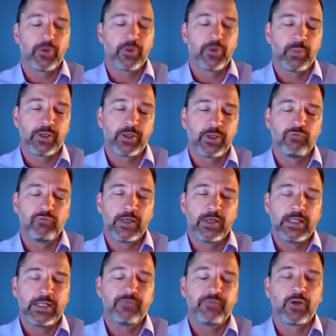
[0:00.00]
could
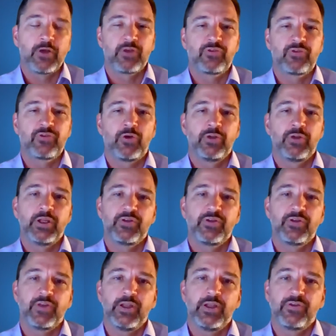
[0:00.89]
really focus on
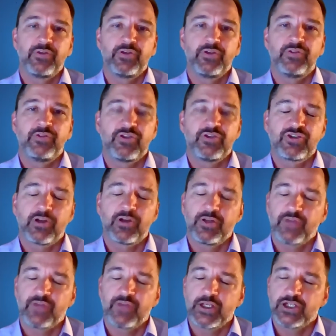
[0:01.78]
is the
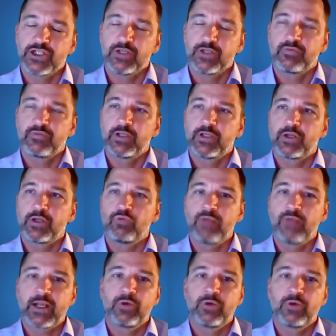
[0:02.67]
digitalisation of clinical
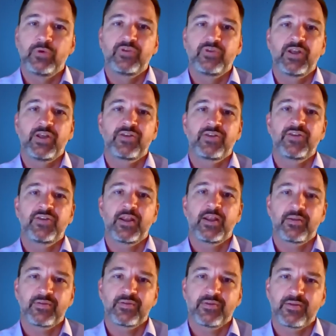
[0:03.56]
records, the
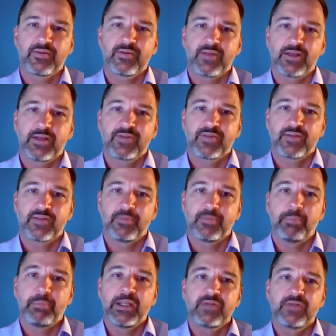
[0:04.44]

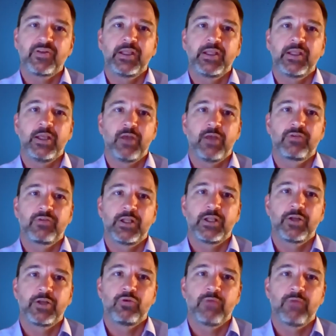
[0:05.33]
accessibility of
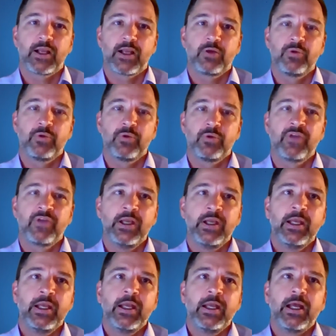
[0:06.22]
clinical records,
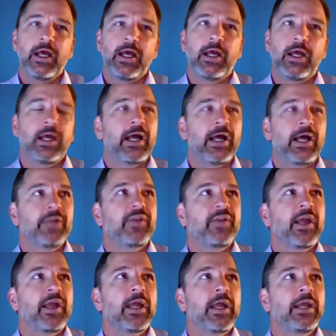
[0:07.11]
and
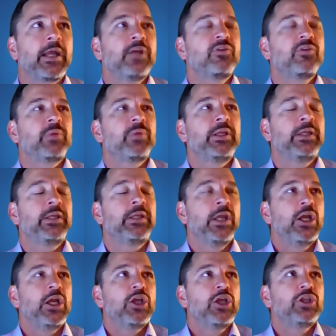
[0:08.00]
how do
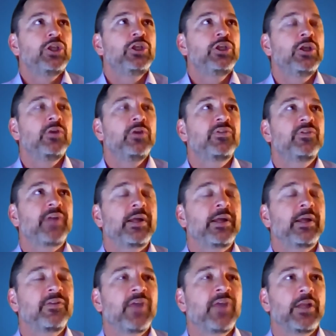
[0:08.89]
we use
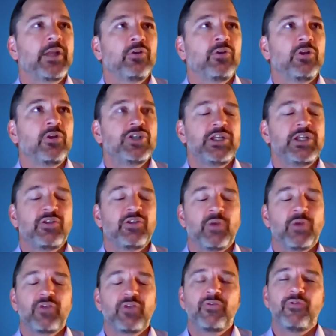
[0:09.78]
that technology
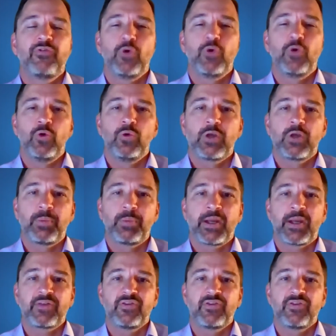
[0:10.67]
to its full
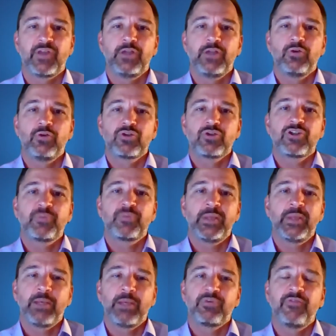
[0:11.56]
capacity, not just
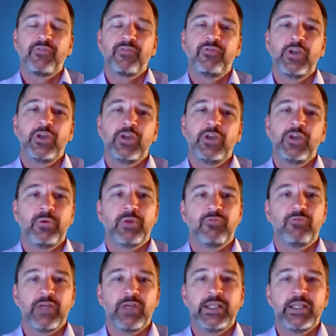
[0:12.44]
being able to view
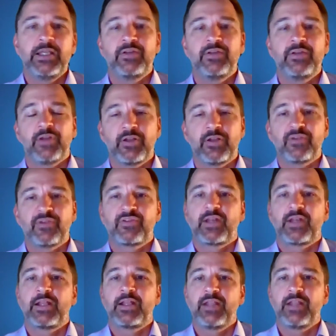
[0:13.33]
and read and
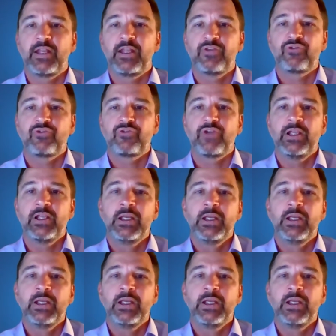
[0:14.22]
understand the history,